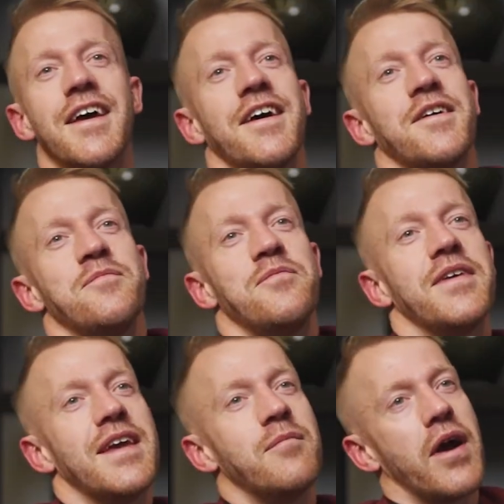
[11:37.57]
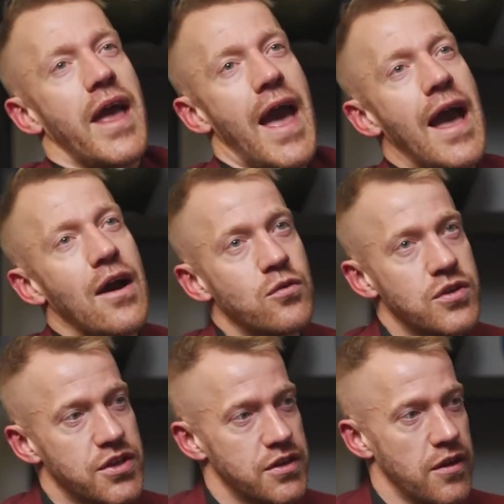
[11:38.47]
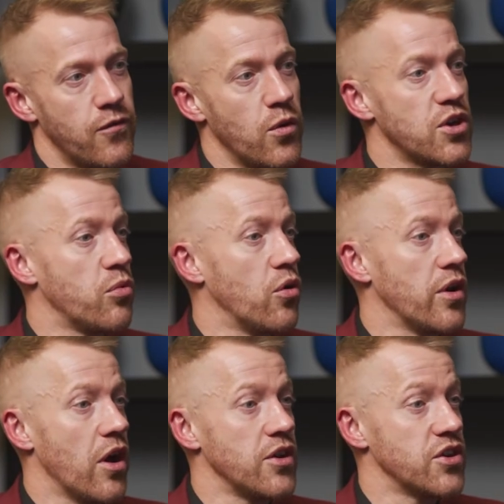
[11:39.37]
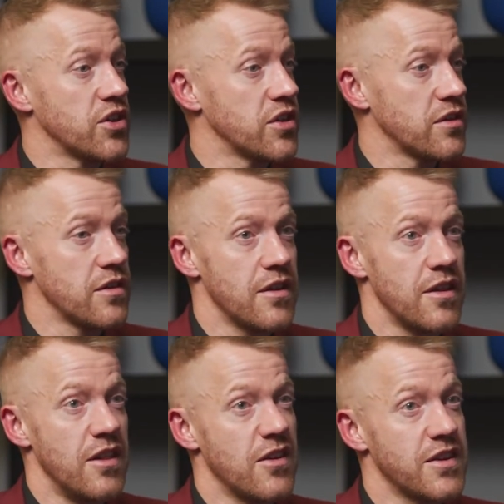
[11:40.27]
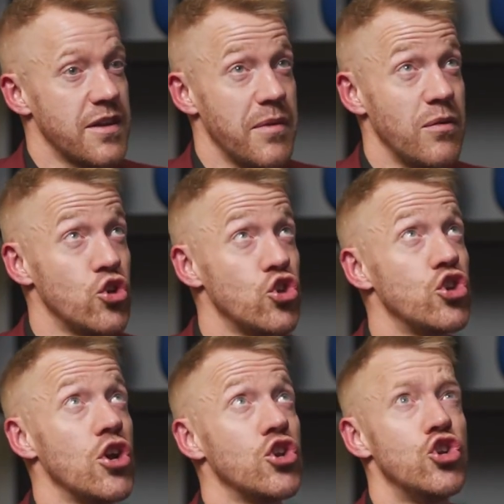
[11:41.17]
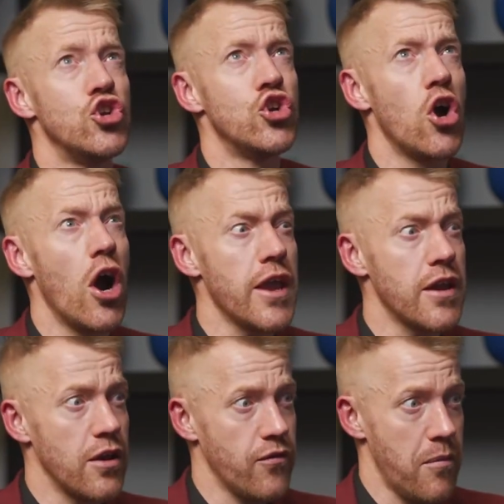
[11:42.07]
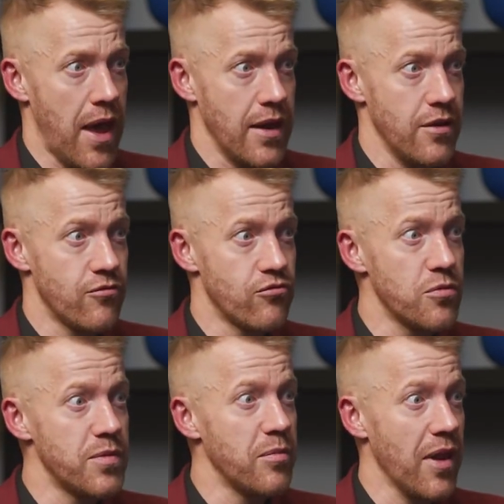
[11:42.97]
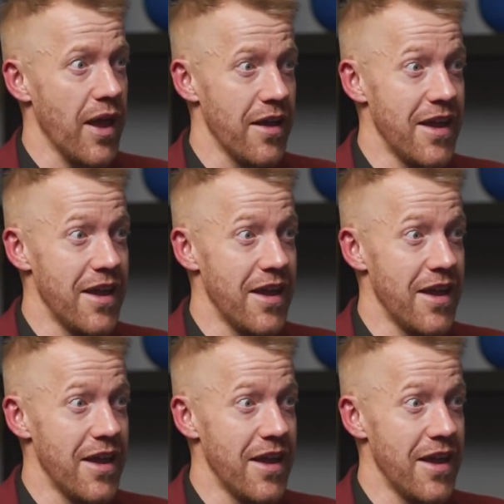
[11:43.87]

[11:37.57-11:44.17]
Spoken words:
in my house, of which point I just looked at him. He was a giant of a man, a rugby player.